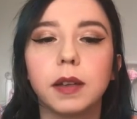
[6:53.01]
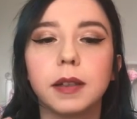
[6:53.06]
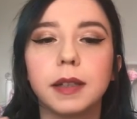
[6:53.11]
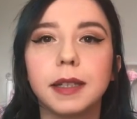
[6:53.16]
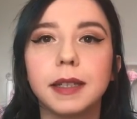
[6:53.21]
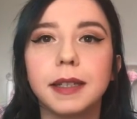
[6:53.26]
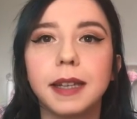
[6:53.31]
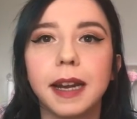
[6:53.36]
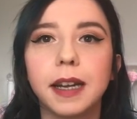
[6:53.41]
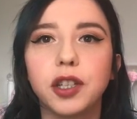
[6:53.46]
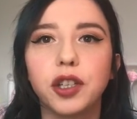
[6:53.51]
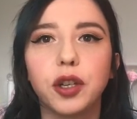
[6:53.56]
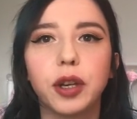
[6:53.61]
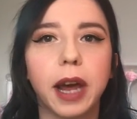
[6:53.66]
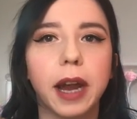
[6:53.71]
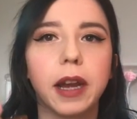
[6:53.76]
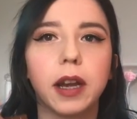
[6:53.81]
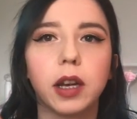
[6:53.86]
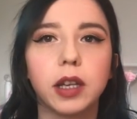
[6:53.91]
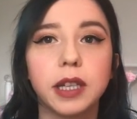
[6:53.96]
sticks you
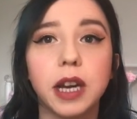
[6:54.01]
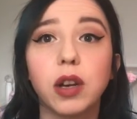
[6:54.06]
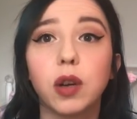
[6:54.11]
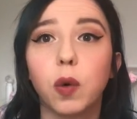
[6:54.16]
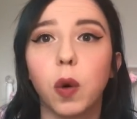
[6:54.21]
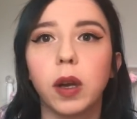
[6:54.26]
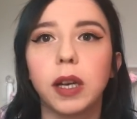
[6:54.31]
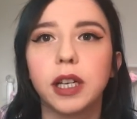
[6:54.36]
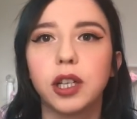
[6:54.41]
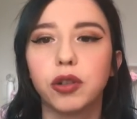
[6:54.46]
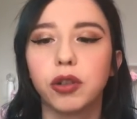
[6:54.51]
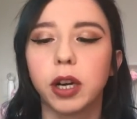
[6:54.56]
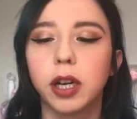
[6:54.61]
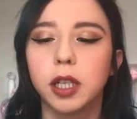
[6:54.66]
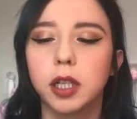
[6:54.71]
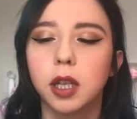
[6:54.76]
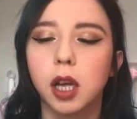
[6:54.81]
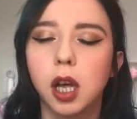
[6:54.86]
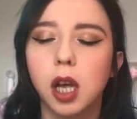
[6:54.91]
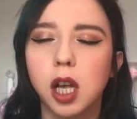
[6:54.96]
get in the tin of Quality
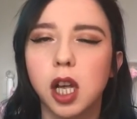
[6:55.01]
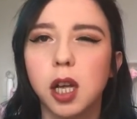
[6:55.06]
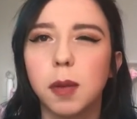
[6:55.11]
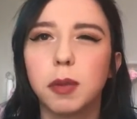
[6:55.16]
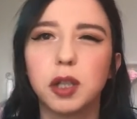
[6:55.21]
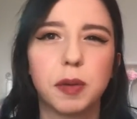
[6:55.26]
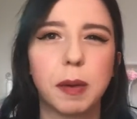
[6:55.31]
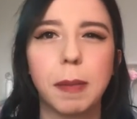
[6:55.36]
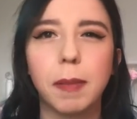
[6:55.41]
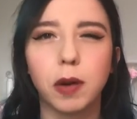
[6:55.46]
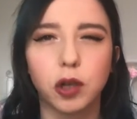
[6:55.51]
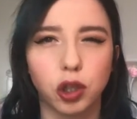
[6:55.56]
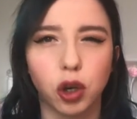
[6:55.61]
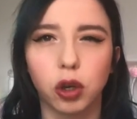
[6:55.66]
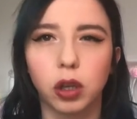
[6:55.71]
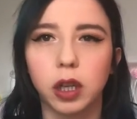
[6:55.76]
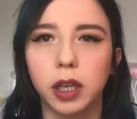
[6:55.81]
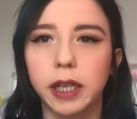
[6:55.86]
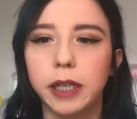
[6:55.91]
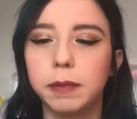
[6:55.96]
Streets, but it's a bit more
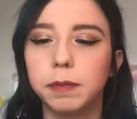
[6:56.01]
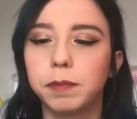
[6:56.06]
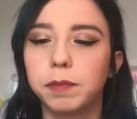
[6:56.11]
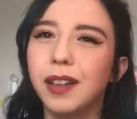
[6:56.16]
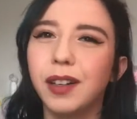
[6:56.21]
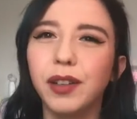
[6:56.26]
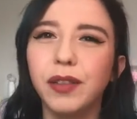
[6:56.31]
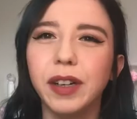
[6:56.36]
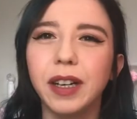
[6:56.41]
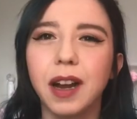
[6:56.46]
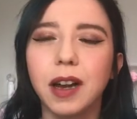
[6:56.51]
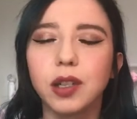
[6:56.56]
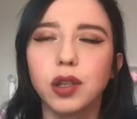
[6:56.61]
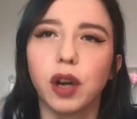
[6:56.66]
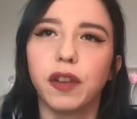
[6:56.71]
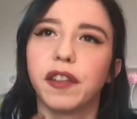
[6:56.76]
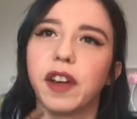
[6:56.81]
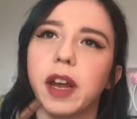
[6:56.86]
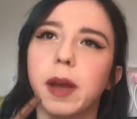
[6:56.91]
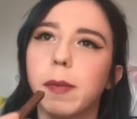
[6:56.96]
chocolatey. I don't really like
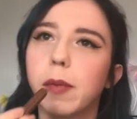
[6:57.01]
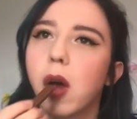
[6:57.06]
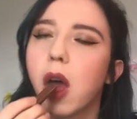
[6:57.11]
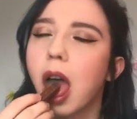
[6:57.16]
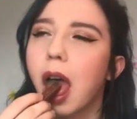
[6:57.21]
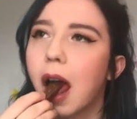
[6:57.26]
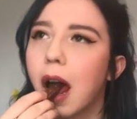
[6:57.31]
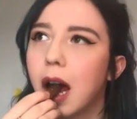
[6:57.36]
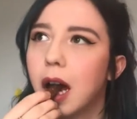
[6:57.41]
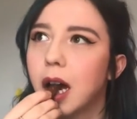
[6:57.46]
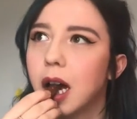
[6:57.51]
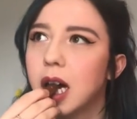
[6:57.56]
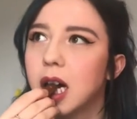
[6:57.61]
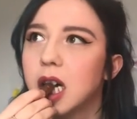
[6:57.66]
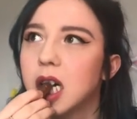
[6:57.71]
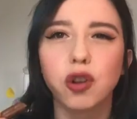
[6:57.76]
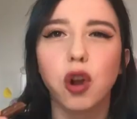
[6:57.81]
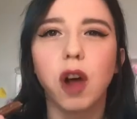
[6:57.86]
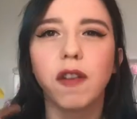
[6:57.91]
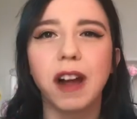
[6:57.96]
toffee, but
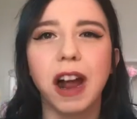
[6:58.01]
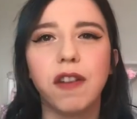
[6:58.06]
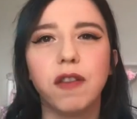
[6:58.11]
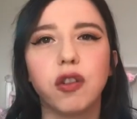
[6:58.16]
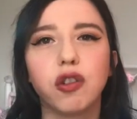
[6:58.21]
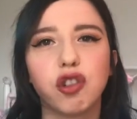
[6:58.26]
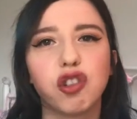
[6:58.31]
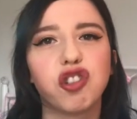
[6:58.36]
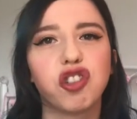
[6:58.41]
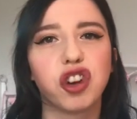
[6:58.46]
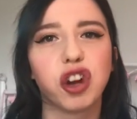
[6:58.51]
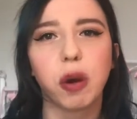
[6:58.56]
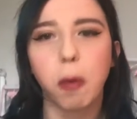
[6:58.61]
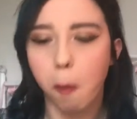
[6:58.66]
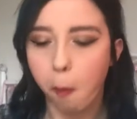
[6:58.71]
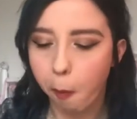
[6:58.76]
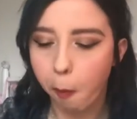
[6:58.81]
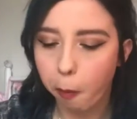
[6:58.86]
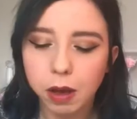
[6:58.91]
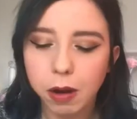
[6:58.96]
it's a lot of effort to
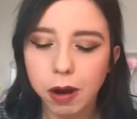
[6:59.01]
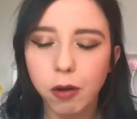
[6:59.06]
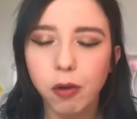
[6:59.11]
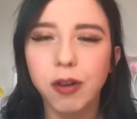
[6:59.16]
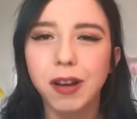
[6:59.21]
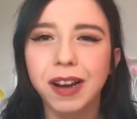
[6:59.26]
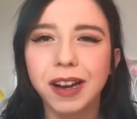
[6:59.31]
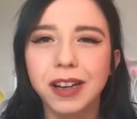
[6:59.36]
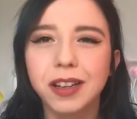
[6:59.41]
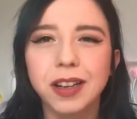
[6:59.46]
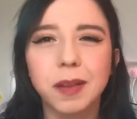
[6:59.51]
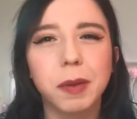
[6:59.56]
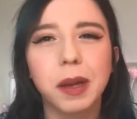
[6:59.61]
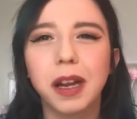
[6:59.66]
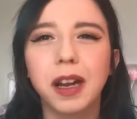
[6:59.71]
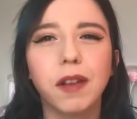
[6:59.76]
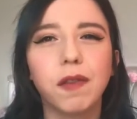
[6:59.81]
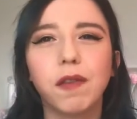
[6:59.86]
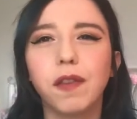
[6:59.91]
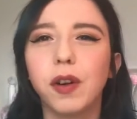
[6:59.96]
chew. I don't need to be
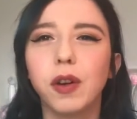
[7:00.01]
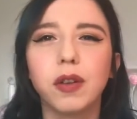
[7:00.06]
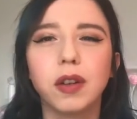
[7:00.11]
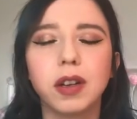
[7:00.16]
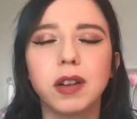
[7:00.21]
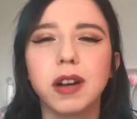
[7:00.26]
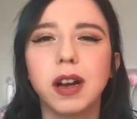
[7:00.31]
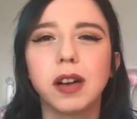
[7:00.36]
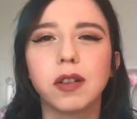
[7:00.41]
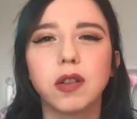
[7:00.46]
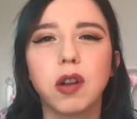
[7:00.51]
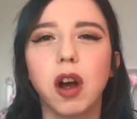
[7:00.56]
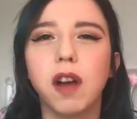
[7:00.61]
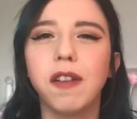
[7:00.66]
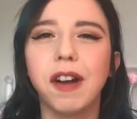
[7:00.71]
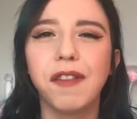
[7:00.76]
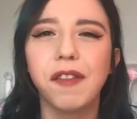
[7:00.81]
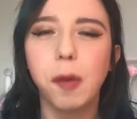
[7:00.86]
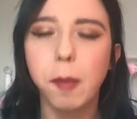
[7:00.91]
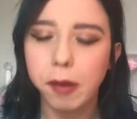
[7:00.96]
eating food that takes a lot
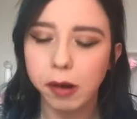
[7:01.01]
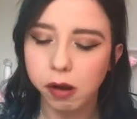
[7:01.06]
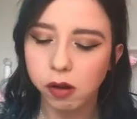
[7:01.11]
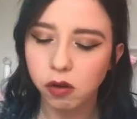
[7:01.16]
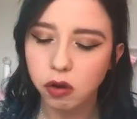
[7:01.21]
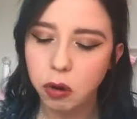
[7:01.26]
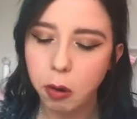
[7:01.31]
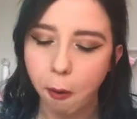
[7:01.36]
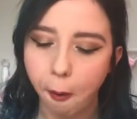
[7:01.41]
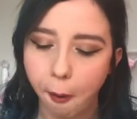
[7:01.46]
of effort because,